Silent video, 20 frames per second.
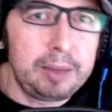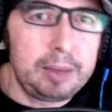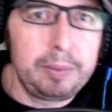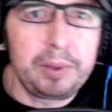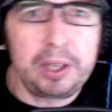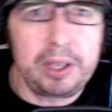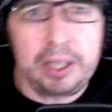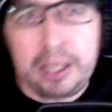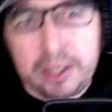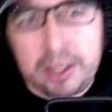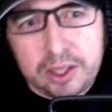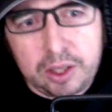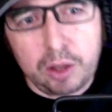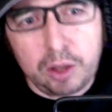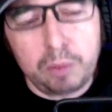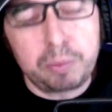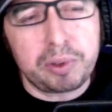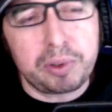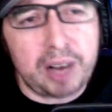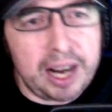They can still
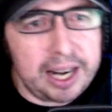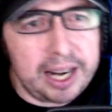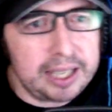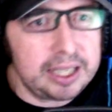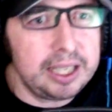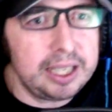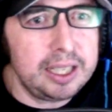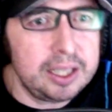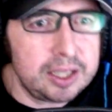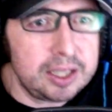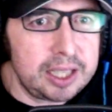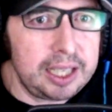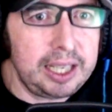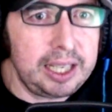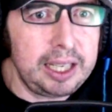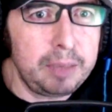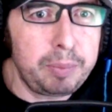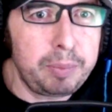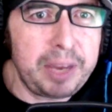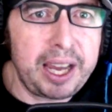practice. They can
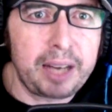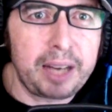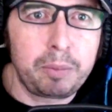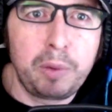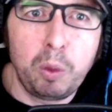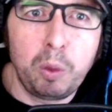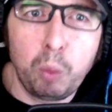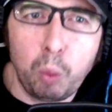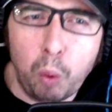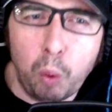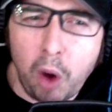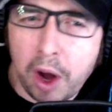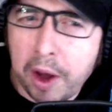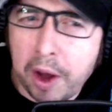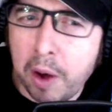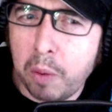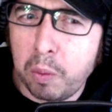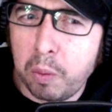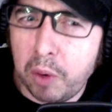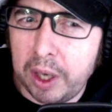get back. But
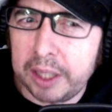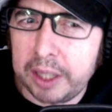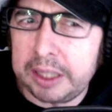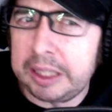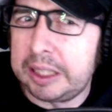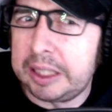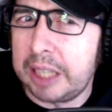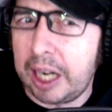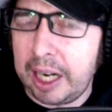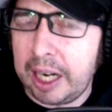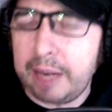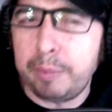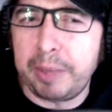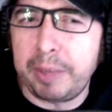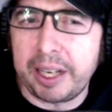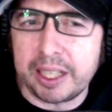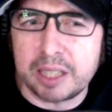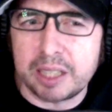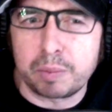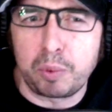one-on-one
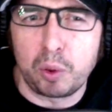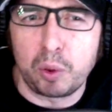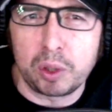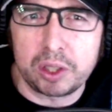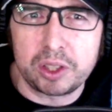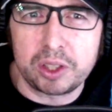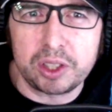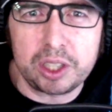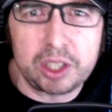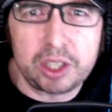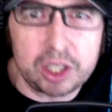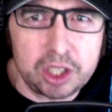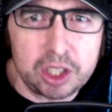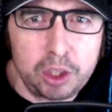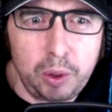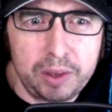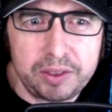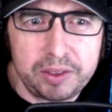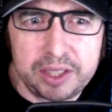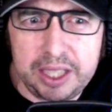combat sports, such as
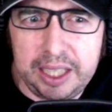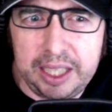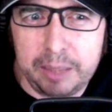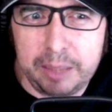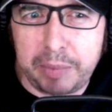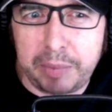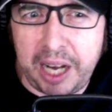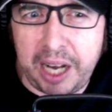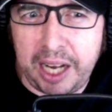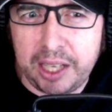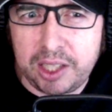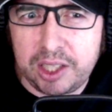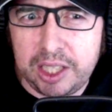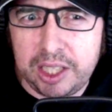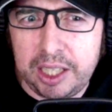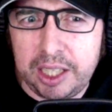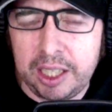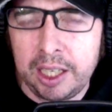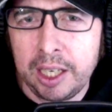UFC and boxing,